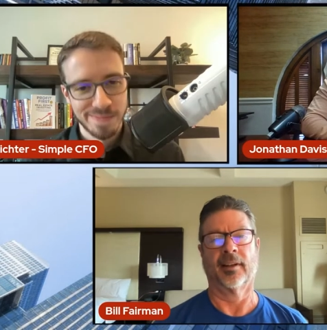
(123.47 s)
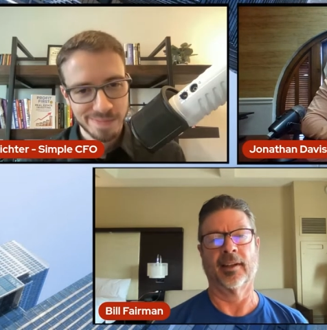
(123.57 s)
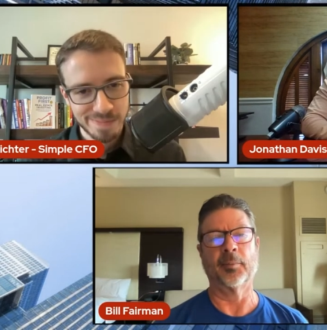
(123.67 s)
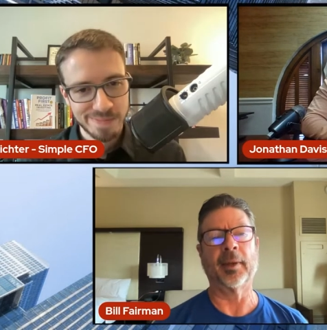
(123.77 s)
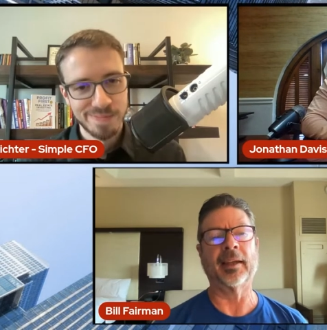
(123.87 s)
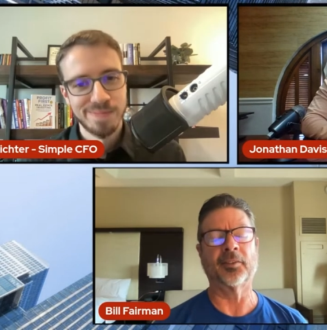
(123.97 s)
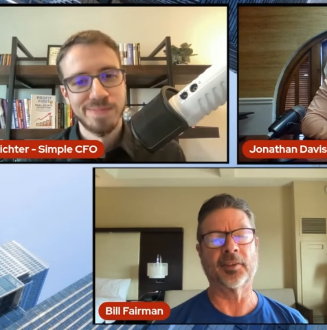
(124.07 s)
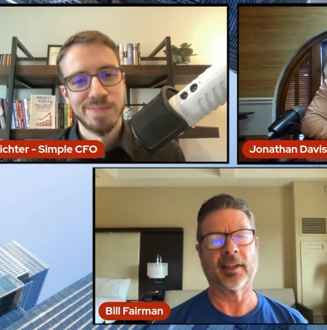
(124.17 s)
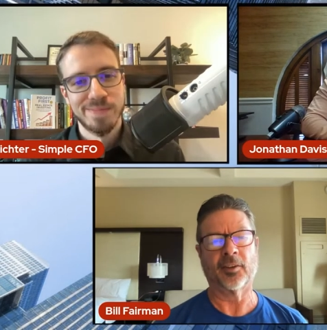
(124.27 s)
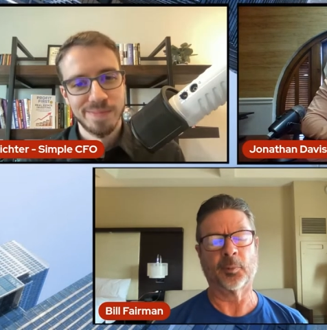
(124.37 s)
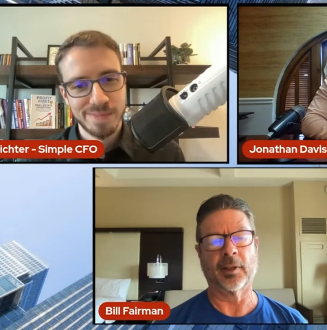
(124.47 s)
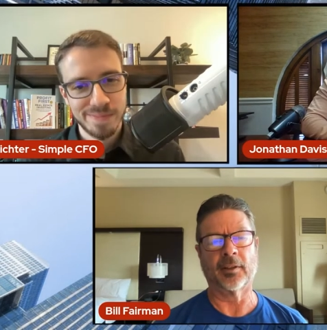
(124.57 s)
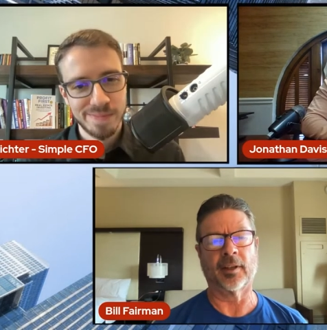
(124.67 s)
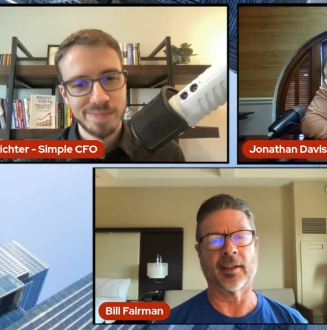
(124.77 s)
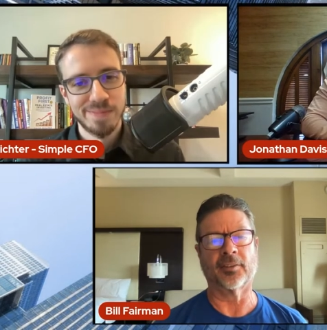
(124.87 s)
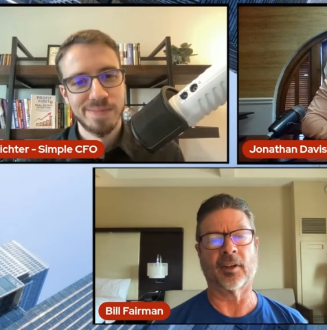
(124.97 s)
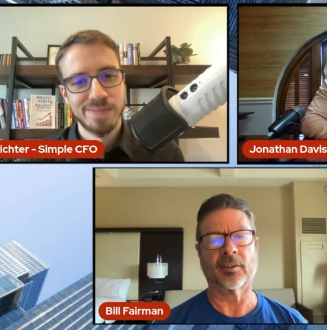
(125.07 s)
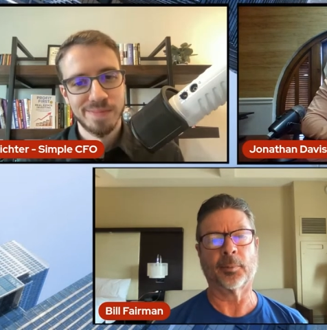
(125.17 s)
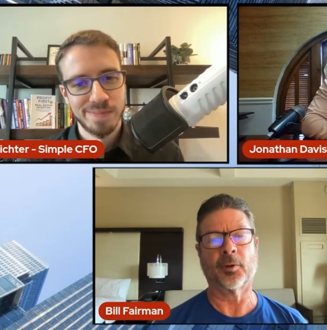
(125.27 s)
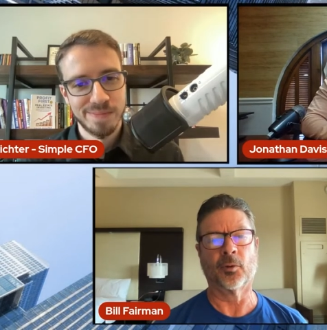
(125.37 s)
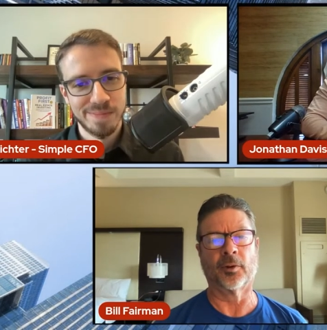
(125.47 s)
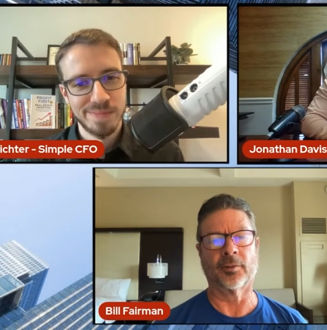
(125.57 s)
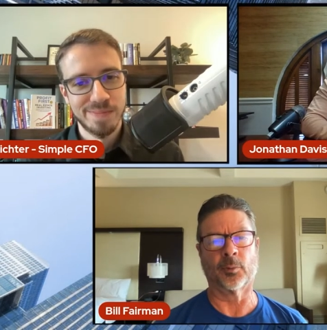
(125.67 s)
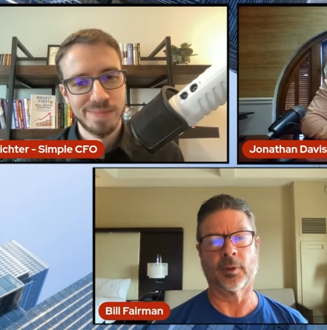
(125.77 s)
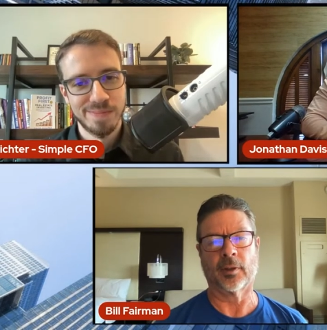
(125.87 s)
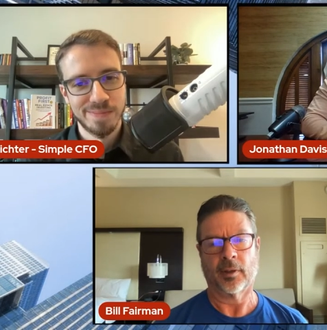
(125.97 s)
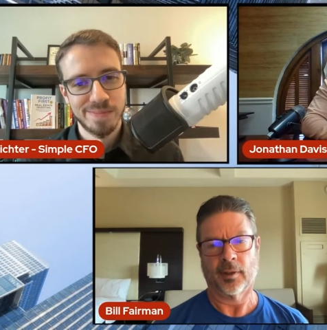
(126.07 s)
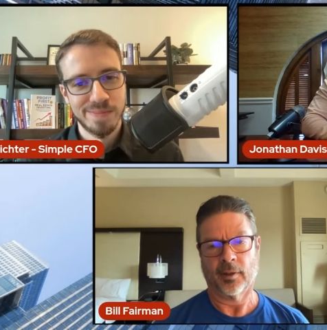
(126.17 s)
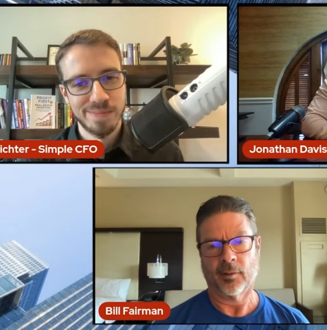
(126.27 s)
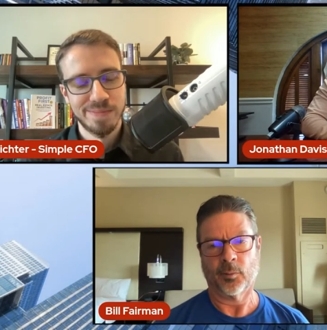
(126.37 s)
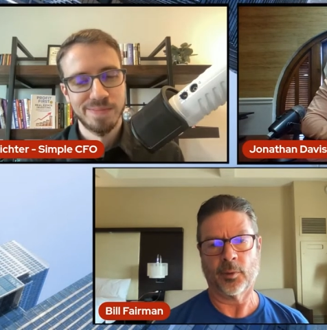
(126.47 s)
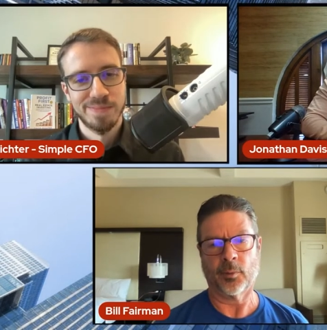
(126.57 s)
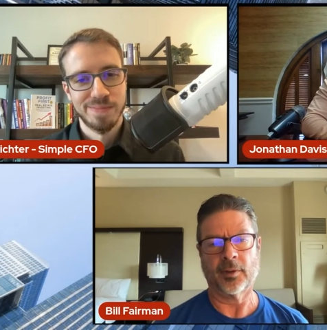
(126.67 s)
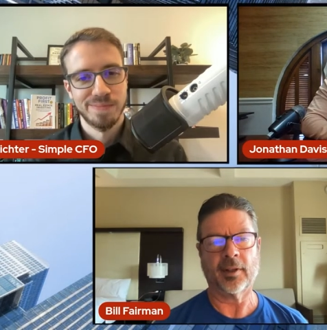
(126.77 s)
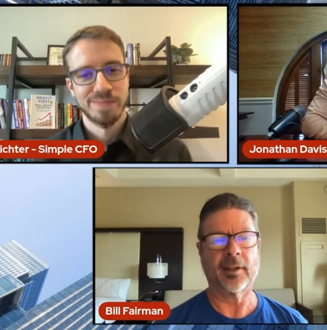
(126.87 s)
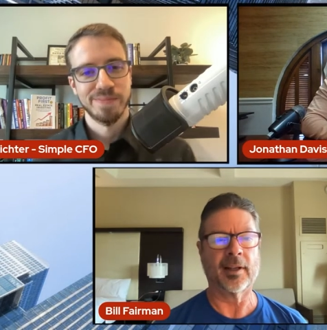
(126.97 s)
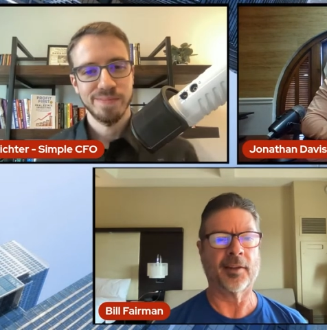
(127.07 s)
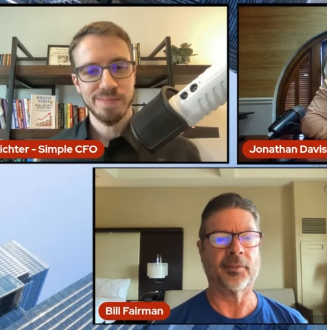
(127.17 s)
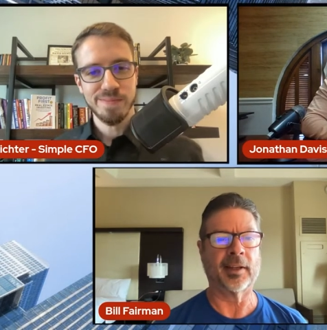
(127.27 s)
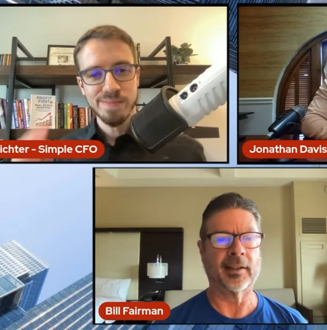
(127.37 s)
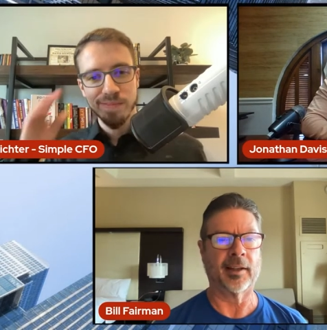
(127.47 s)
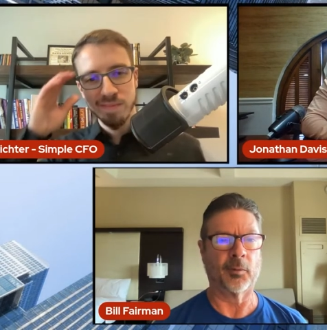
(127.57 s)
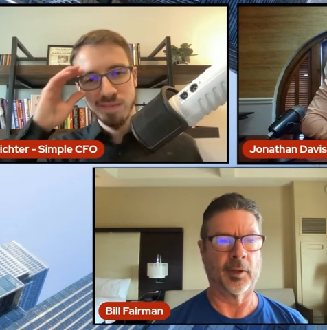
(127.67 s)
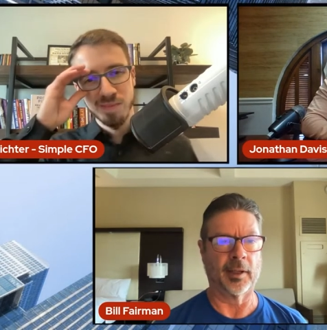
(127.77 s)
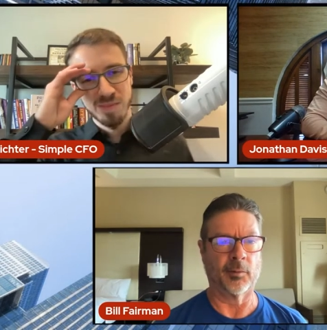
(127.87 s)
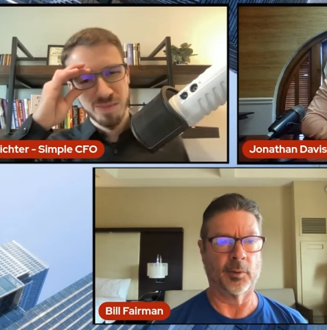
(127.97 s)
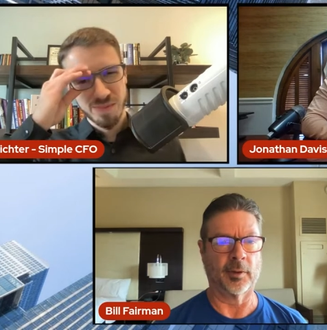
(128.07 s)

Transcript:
Speaker 1: It makes sense, but it, as entrepreneurs, we we tend to not think that way.